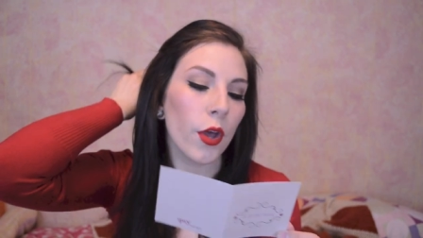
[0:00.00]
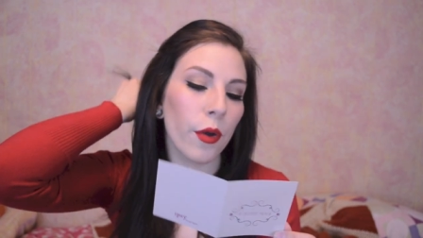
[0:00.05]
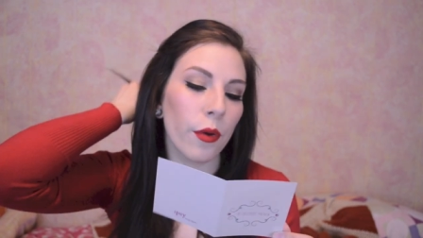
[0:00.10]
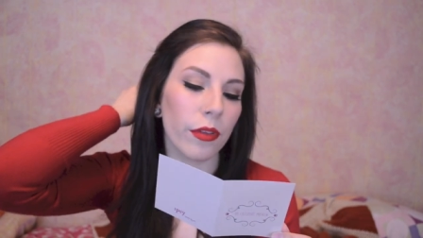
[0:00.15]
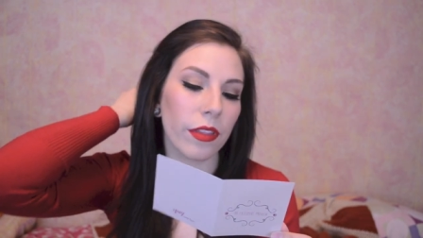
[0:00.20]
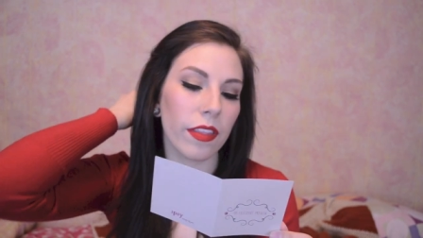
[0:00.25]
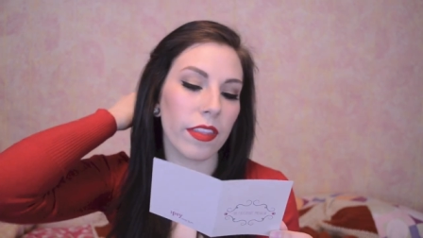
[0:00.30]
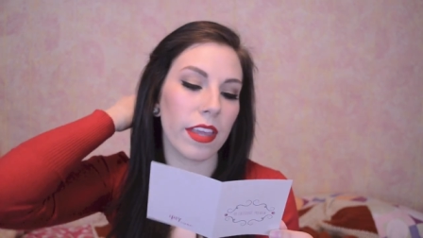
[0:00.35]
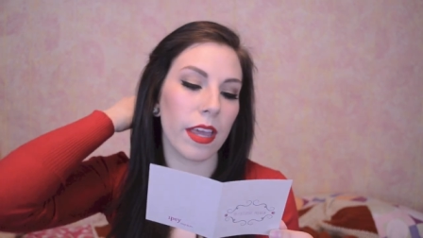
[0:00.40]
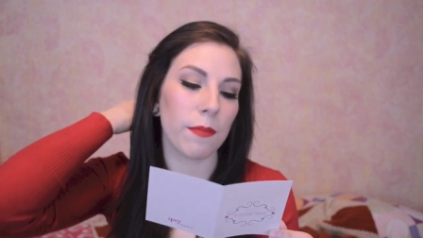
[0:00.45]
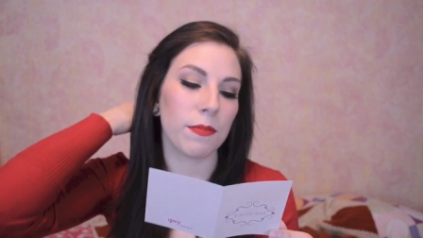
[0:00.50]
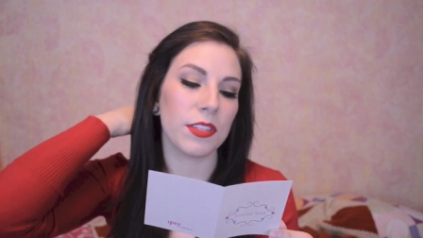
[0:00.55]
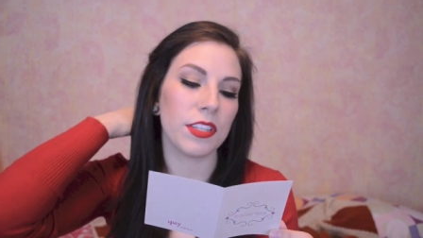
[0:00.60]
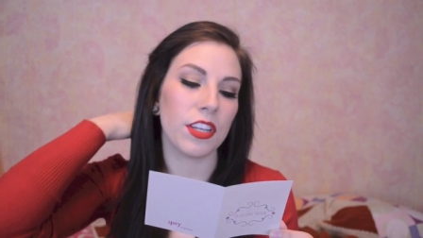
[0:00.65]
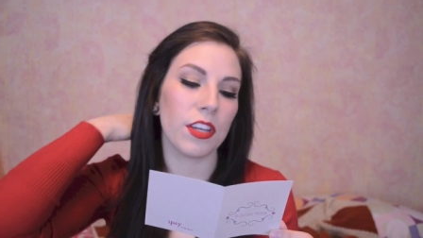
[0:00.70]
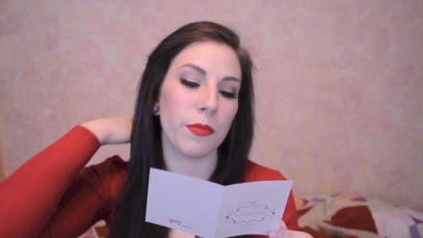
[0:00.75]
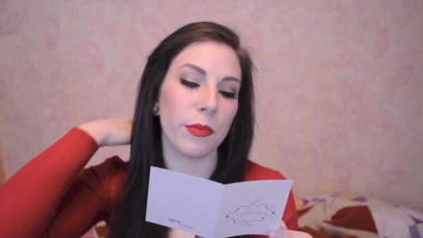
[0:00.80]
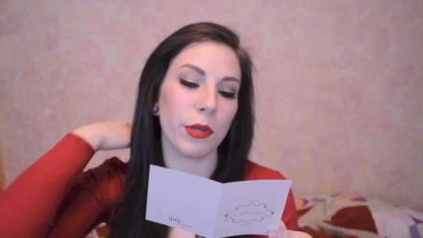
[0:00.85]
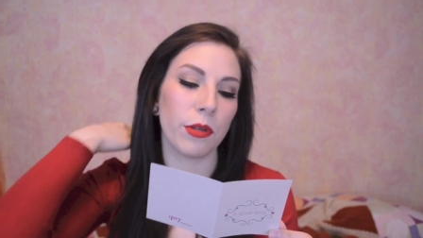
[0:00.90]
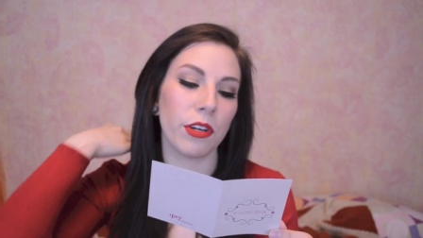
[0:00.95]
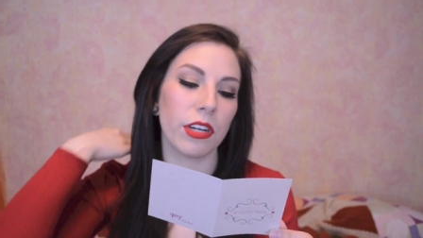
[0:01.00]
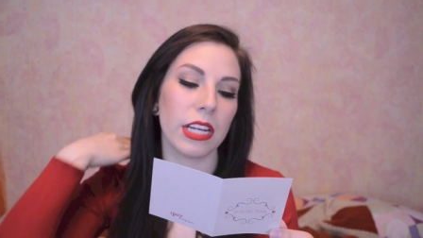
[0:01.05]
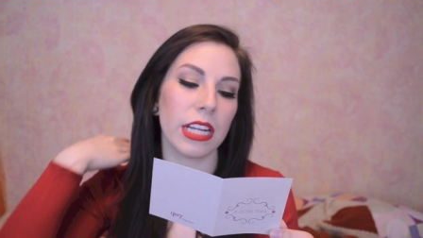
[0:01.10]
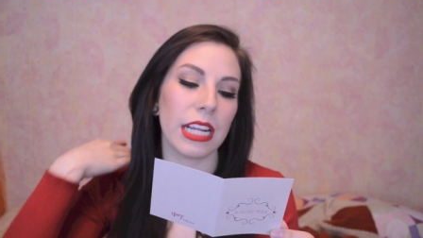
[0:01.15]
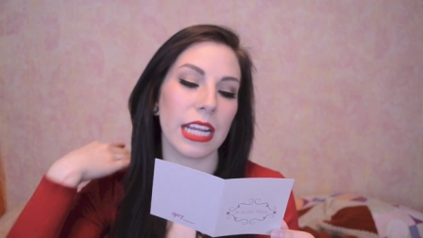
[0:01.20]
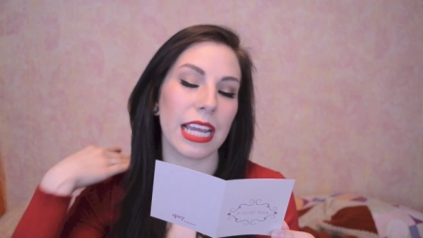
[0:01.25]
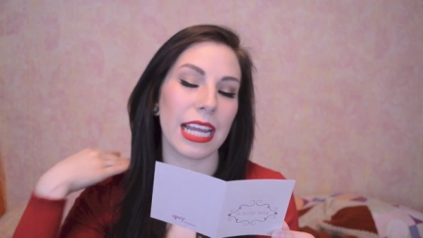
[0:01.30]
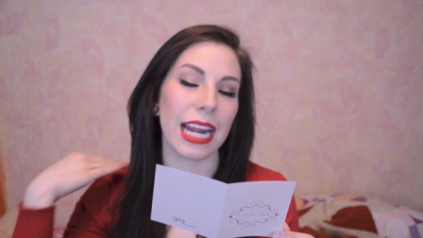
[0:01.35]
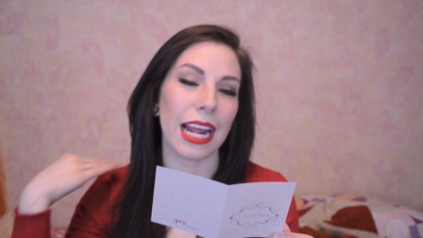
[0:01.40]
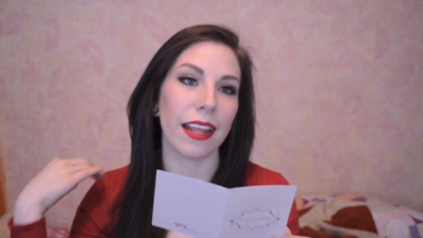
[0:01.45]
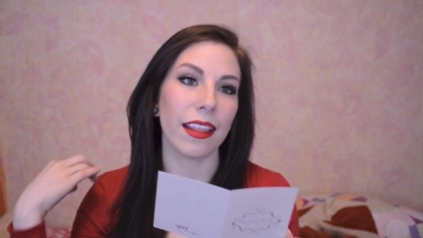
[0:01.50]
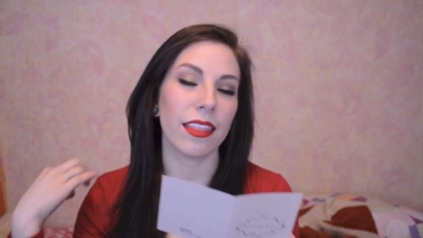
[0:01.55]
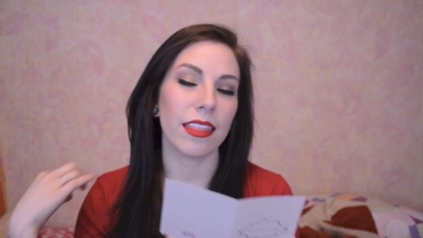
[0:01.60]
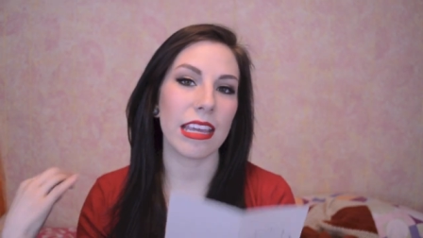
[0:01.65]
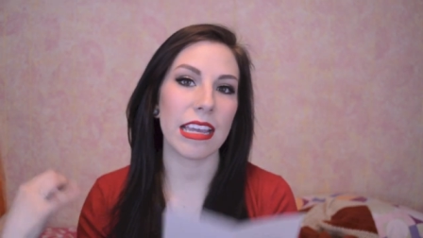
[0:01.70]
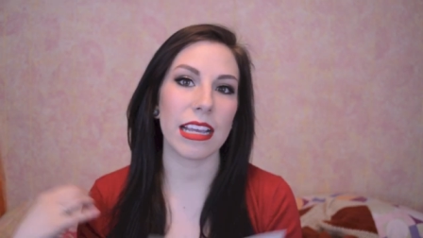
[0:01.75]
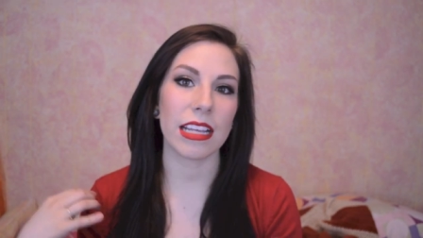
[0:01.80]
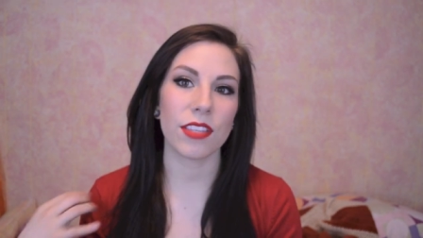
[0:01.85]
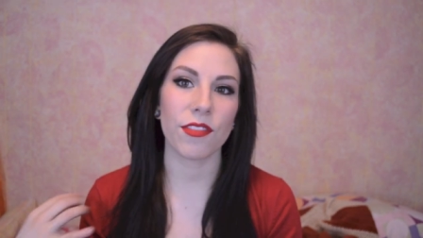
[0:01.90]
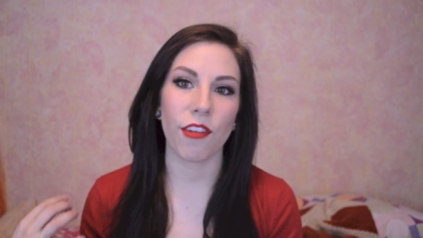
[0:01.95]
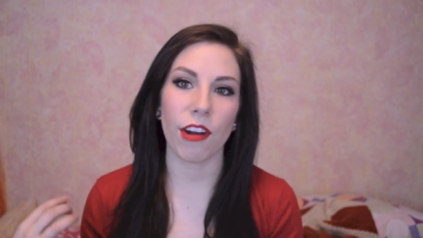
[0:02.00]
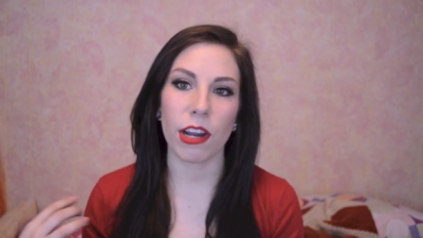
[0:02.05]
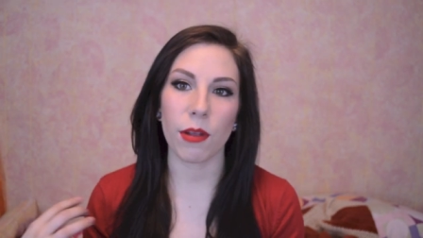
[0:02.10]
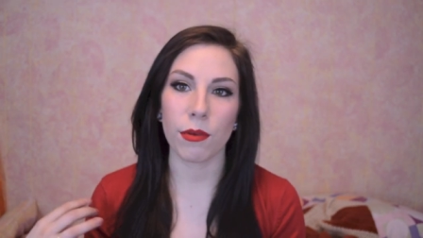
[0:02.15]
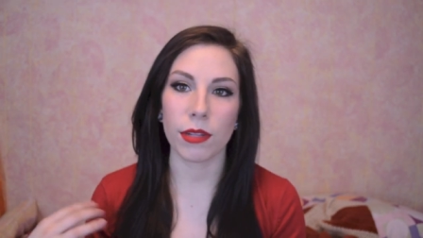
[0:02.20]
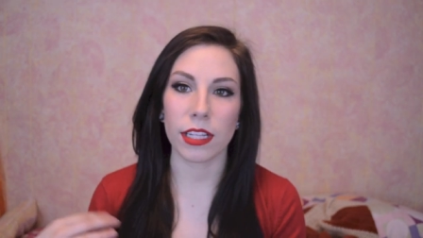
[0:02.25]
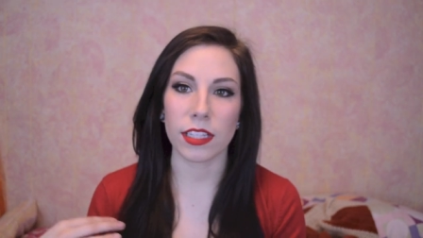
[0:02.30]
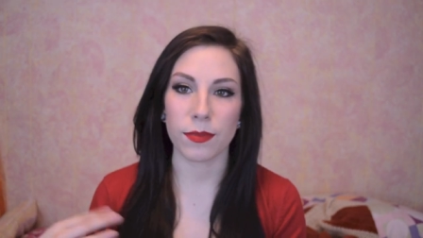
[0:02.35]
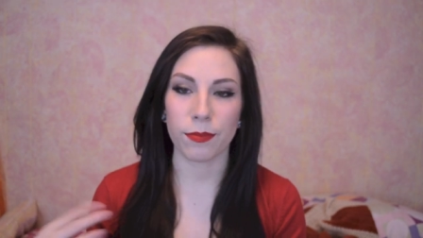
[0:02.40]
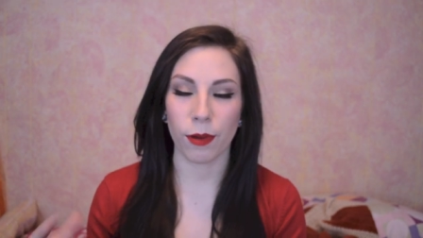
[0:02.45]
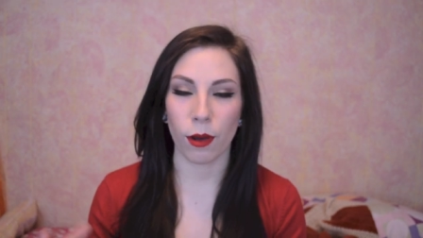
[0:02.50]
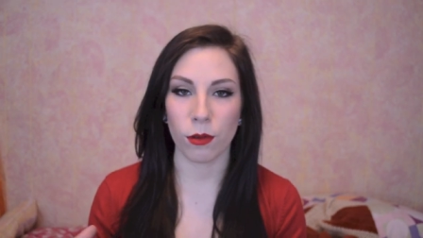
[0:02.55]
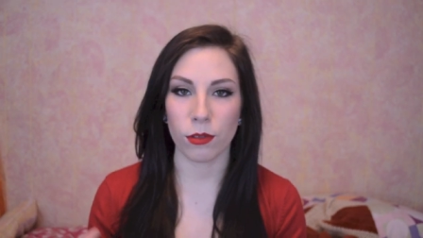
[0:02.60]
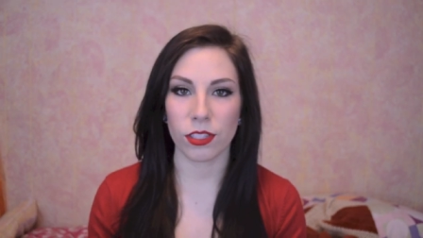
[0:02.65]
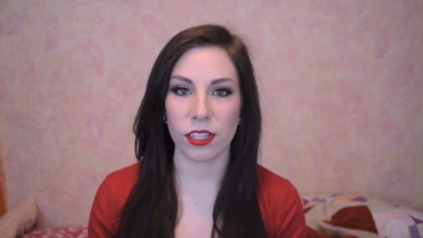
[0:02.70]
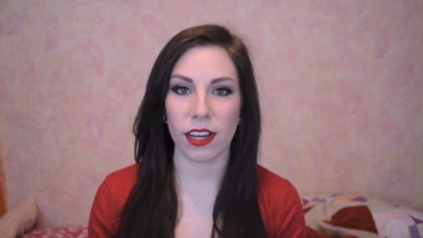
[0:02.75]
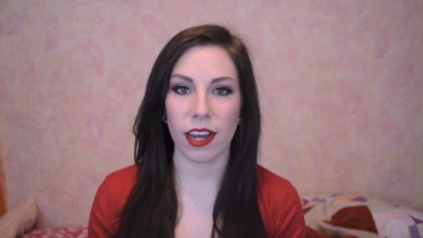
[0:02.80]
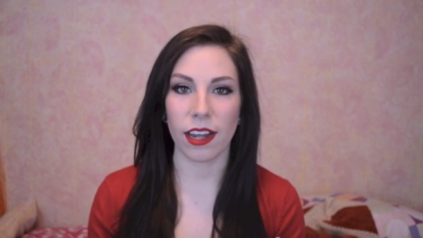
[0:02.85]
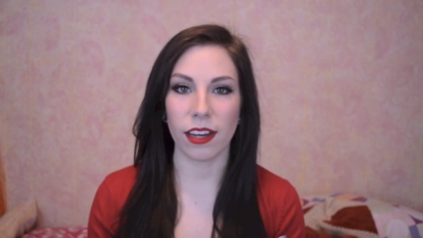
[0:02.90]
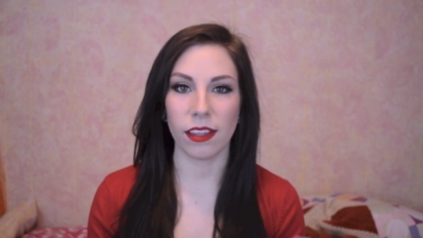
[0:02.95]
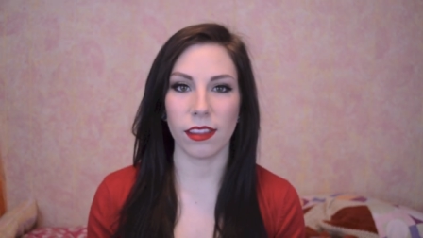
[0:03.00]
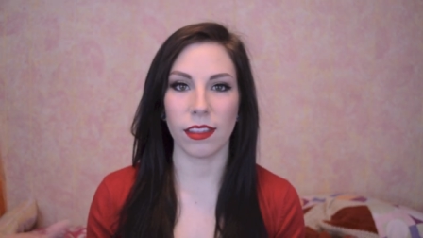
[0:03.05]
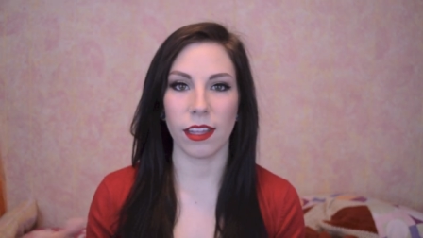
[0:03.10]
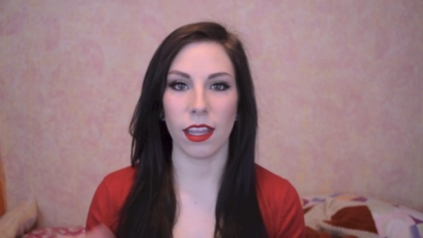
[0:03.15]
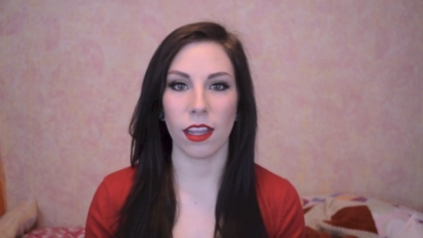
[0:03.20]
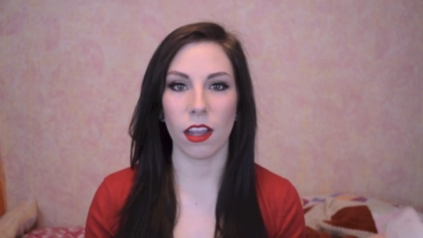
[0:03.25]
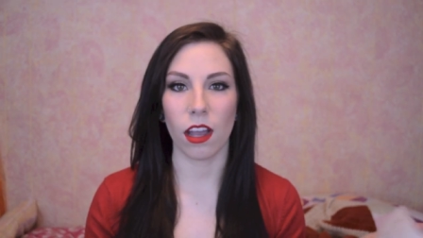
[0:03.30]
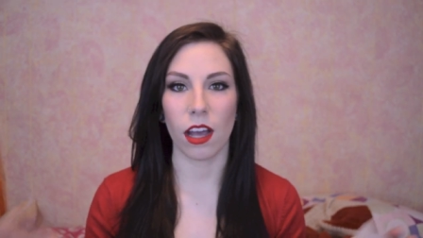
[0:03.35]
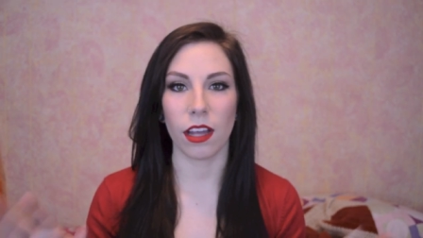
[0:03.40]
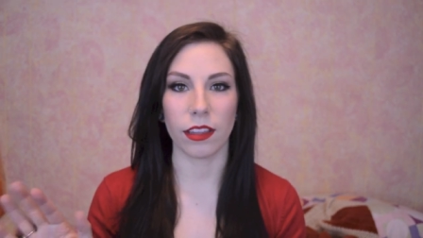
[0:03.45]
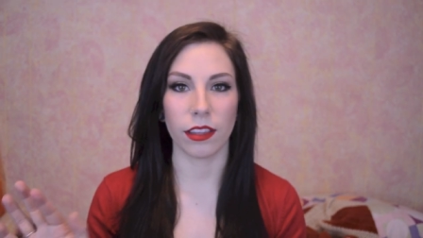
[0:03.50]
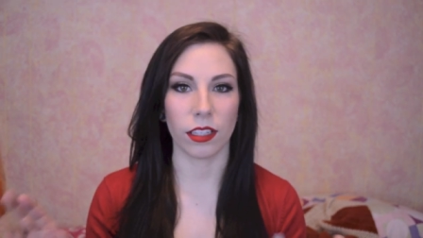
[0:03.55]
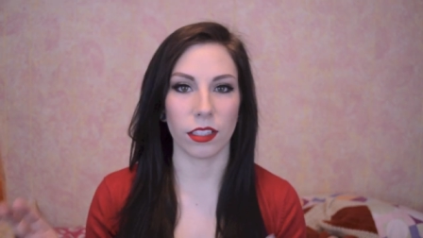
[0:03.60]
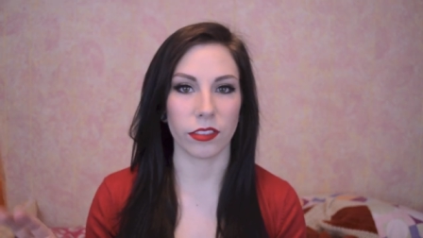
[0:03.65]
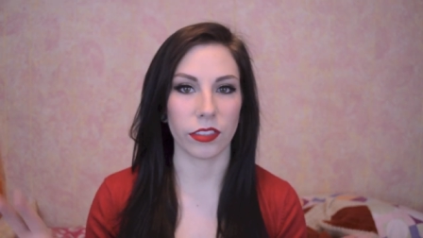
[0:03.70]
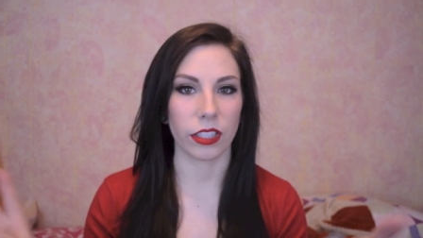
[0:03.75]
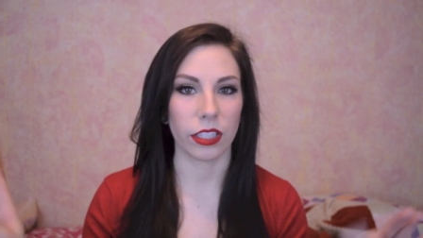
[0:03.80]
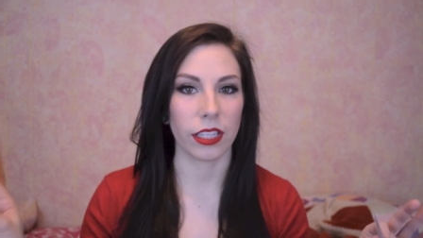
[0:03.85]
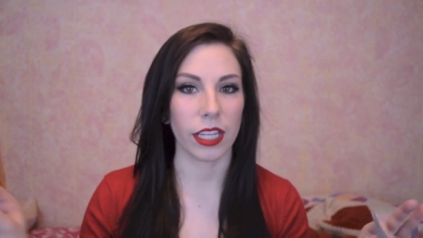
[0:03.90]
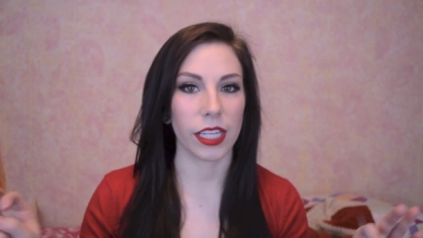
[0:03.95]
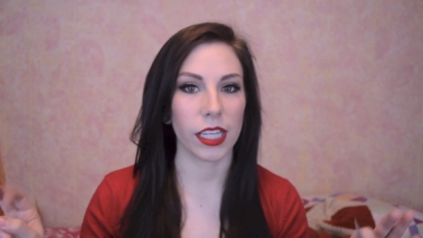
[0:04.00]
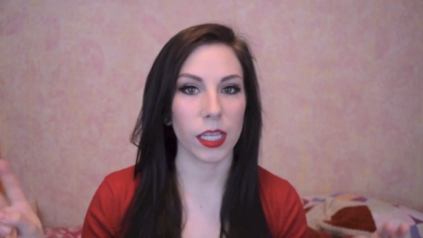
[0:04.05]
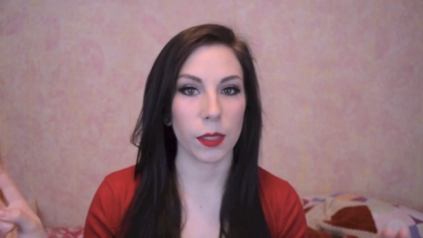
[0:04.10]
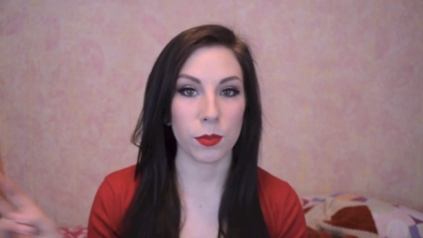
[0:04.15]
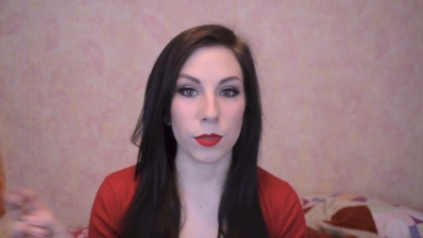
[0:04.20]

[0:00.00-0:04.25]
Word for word: within the Ipsy community, and I think it's for anyone that's posted anything on their little, like,